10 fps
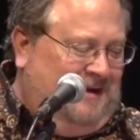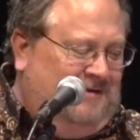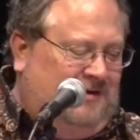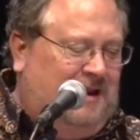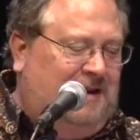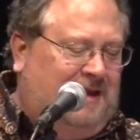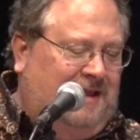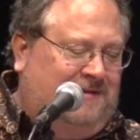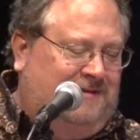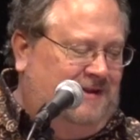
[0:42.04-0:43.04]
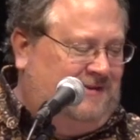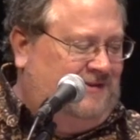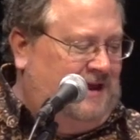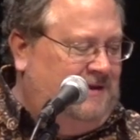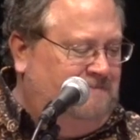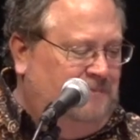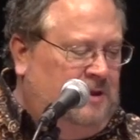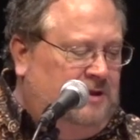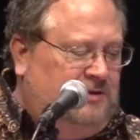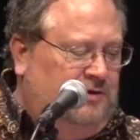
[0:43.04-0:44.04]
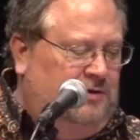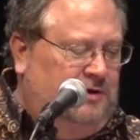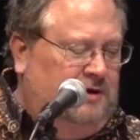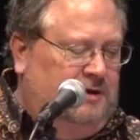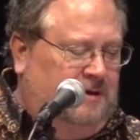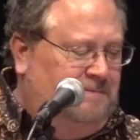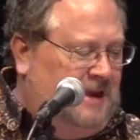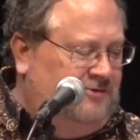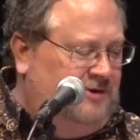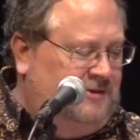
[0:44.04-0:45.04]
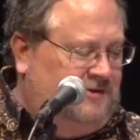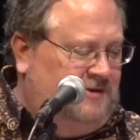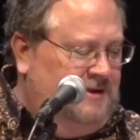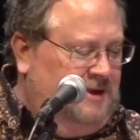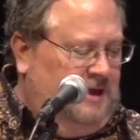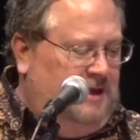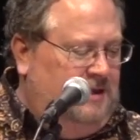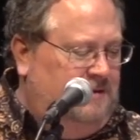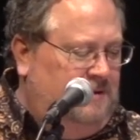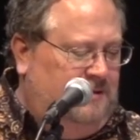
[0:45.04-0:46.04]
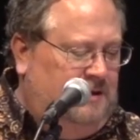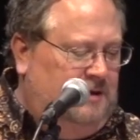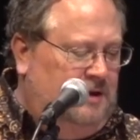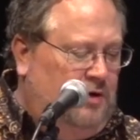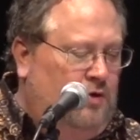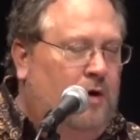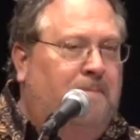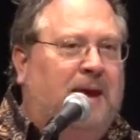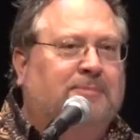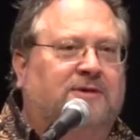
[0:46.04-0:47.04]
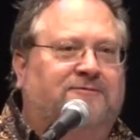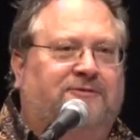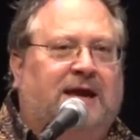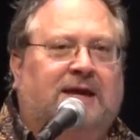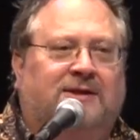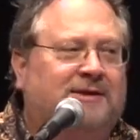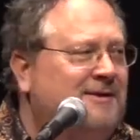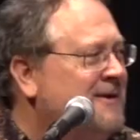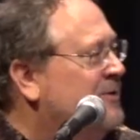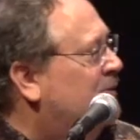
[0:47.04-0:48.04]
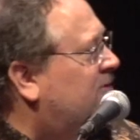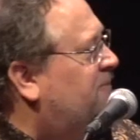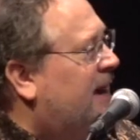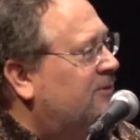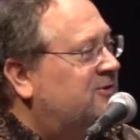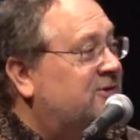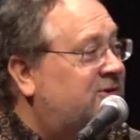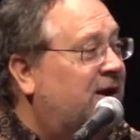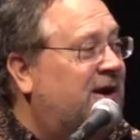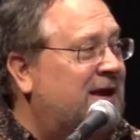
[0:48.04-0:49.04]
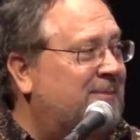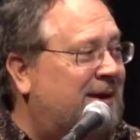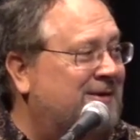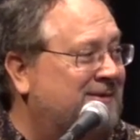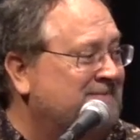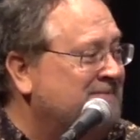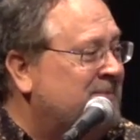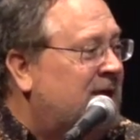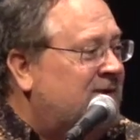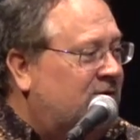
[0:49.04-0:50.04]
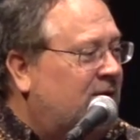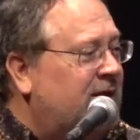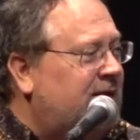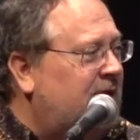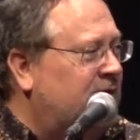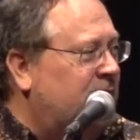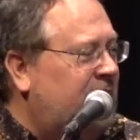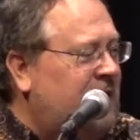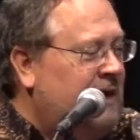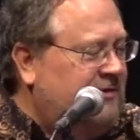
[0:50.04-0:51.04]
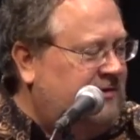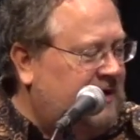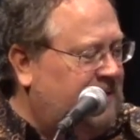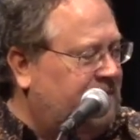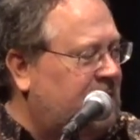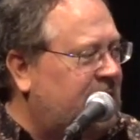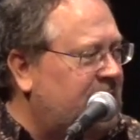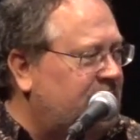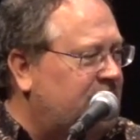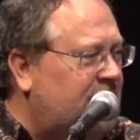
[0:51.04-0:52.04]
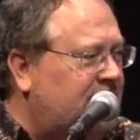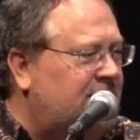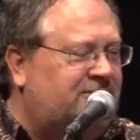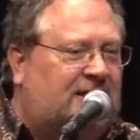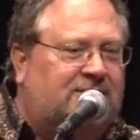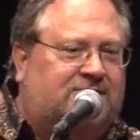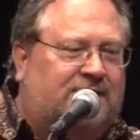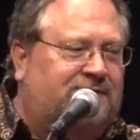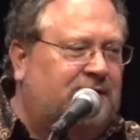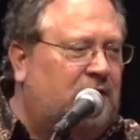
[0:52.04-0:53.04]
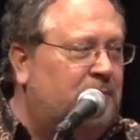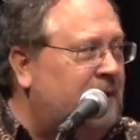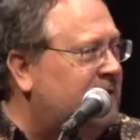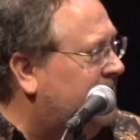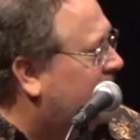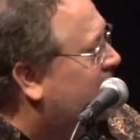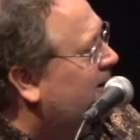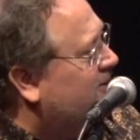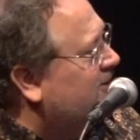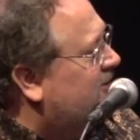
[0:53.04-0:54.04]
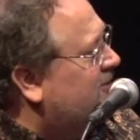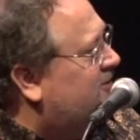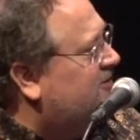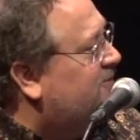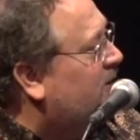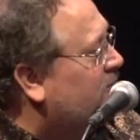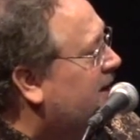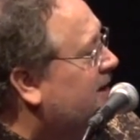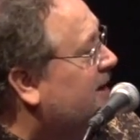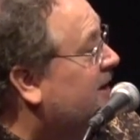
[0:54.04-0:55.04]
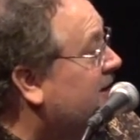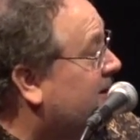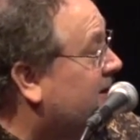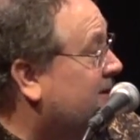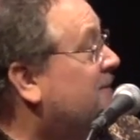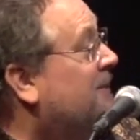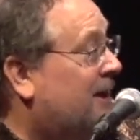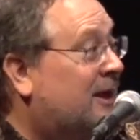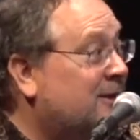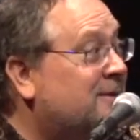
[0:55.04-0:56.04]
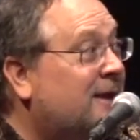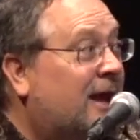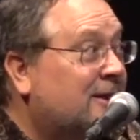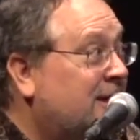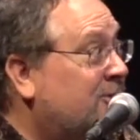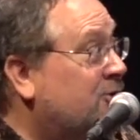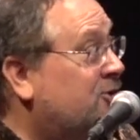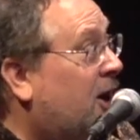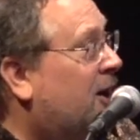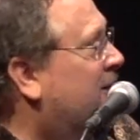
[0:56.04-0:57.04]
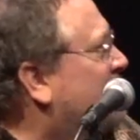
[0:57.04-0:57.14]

She dedicates this set to her compatriots in the No Pebble Fight, which Pat was just talking about. So I'll get out of the way. She's got to plug in, and we got a little sound stuff to go, but I think she's just about ready, and I'll let her talk.